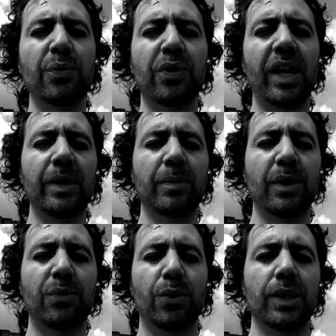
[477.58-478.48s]
I find my
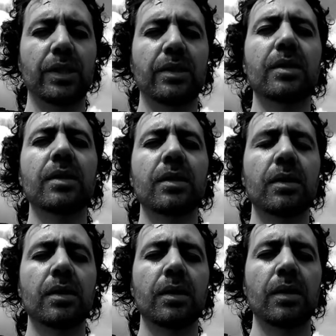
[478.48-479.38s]
voice
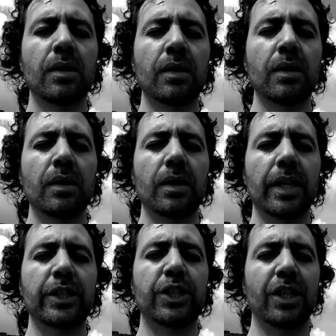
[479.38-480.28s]

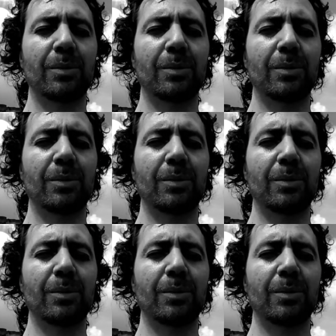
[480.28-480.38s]
and share